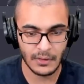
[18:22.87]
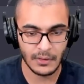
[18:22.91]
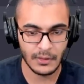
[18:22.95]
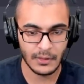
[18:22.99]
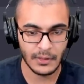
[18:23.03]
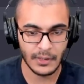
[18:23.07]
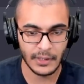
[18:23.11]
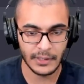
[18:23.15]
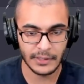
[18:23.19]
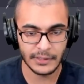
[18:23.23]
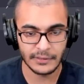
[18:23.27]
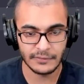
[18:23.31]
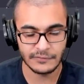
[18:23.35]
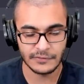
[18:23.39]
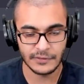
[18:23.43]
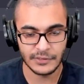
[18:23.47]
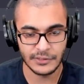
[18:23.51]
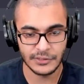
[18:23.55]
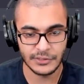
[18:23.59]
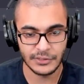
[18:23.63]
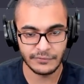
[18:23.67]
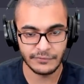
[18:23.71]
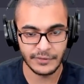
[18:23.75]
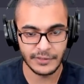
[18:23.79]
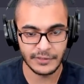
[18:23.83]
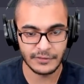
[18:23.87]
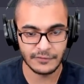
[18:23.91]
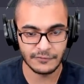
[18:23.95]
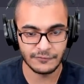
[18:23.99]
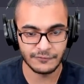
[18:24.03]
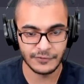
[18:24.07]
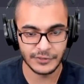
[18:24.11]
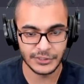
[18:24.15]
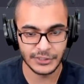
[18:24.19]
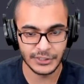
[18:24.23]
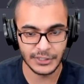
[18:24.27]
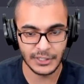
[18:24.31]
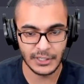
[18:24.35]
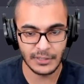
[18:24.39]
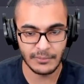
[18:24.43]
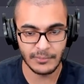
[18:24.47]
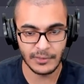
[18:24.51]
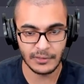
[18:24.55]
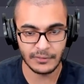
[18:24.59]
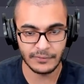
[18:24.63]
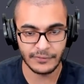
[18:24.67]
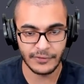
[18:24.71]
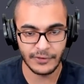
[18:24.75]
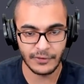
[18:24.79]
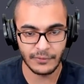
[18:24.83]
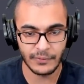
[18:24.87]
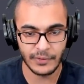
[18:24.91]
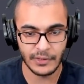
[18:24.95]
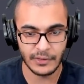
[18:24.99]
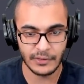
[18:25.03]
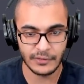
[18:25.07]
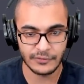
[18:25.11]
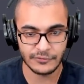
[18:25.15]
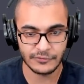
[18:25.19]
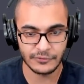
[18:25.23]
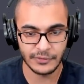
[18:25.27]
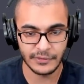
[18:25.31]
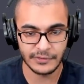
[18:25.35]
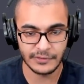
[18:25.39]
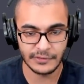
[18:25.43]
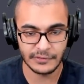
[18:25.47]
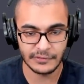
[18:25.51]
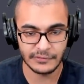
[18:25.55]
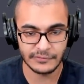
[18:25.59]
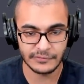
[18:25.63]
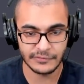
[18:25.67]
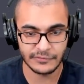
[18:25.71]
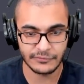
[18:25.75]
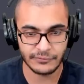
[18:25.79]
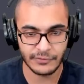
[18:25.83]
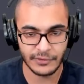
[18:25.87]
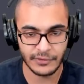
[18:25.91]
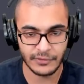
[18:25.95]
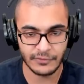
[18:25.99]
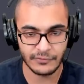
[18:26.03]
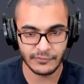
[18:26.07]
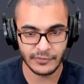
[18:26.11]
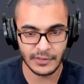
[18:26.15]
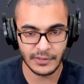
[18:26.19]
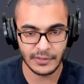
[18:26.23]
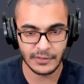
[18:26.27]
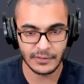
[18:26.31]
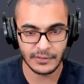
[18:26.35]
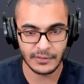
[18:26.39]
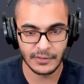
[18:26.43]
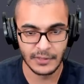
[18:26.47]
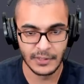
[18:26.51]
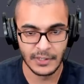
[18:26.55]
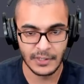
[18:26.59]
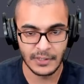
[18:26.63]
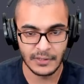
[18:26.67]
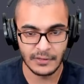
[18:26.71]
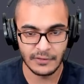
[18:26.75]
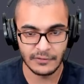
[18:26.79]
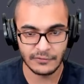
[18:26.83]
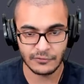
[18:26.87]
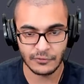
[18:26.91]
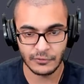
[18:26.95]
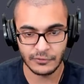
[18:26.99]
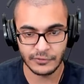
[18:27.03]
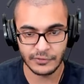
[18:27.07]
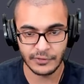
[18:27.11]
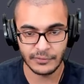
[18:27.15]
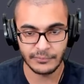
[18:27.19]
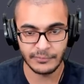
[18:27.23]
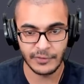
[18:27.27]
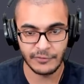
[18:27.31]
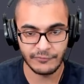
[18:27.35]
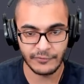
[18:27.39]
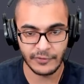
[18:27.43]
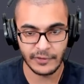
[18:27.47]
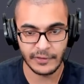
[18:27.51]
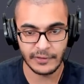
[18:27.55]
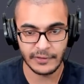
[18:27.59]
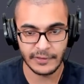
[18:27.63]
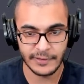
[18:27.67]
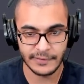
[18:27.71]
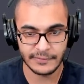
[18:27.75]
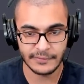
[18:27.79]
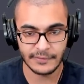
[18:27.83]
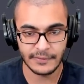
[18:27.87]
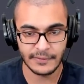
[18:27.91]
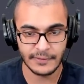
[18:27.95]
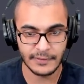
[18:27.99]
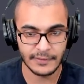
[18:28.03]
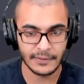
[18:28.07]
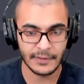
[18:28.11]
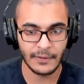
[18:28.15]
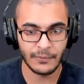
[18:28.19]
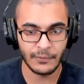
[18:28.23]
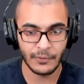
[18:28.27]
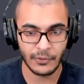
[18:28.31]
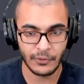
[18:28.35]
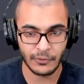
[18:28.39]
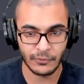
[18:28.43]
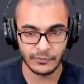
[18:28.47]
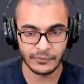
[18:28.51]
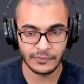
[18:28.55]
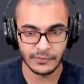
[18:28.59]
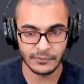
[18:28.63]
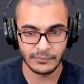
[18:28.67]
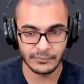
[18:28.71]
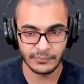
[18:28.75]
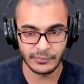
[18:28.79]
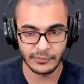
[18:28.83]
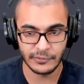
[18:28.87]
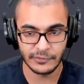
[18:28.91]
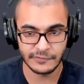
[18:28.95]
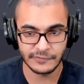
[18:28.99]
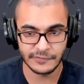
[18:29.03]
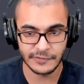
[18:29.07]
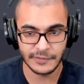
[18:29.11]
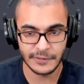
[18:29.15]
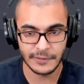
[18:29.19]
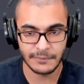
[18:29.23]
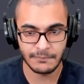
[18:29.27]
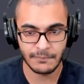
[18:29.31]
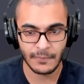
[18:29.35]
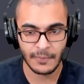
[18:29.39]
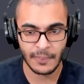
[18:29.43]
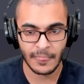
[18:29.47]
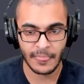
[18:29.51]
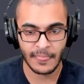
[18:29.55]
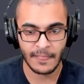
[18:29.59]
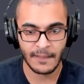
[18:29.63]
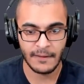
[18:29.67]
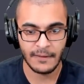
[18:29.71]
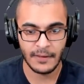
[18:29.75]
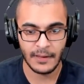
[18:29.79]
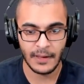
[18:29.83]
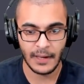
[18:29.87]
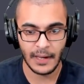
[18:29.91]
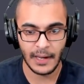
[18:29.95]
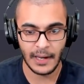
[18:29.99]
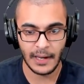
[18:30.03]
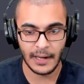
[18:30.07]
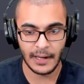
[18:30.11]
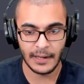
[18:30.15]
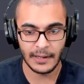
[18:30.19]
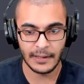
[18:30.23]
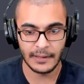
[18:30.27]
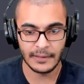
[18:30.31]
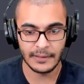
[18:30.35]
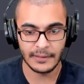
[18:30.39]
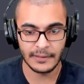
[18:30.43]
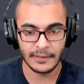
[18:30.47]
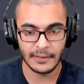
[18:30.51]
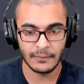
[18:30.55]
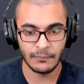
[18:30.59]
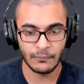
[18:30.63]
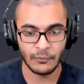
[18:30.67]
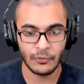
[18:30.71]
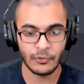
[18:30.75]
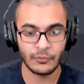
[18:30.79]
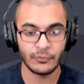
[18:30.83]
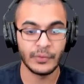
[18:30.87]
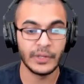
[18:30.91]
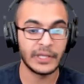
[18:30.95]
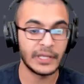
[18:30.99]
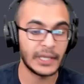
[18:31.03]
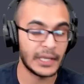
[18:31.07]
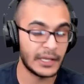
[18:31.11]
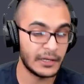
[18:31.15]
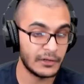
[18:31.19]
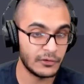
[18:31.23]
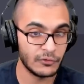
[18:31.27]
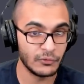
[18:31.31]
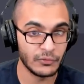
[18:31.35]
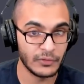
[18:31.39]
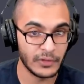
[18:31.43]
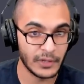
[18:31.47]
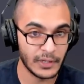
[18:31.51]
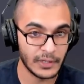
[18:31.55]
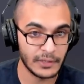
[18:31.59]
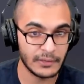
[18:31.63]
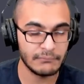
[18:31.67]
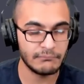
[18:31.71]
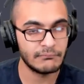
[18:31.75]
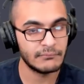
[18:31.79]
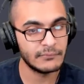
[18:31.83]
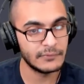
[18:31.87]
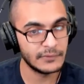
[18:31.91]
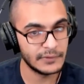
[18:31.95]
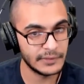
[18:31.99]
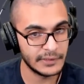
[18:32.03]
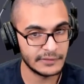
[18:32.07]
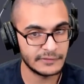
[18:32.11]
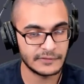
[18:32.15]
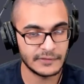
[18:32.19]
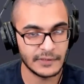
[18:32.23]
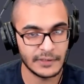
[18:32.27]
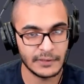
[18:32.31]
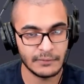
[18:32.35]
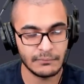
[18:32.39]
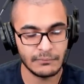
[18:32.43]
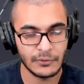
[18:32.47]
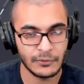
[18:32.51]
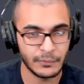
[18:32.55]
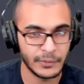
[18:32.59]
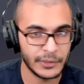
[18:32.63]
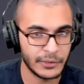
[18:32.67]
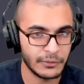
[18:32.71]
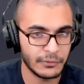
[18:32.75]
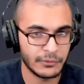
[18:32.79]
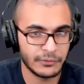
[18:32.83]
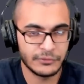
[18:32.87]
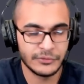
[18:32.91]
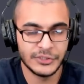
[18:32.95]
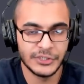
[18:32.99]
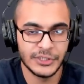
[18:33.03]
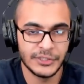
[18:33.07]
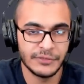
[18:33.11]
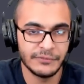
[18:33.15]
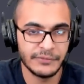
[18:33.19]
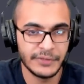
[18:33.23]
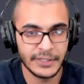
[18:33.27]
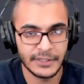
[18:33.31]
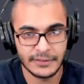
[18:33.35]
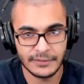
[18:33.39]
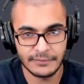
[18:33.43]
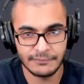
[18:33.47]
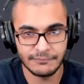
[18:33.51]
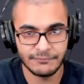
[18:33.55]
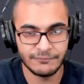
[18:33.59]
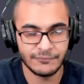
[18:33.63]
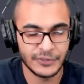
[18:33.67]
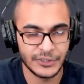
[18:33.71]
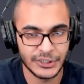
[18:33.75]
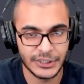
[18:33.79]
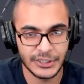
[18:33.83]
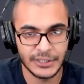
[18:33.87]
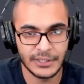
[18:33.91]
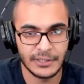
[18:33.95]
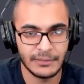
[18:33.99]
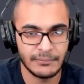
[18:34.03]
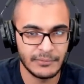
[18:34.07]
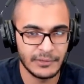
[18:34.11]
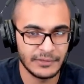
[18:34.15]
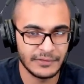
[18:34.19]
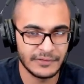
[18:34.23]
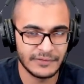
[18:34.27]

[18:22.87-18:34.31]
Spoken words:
I can say generate a phishing email. There we are. So it tells us right over here, this content may violate our content policy. And what we can do then, let's say, you know, we don't want to generate a phishing email.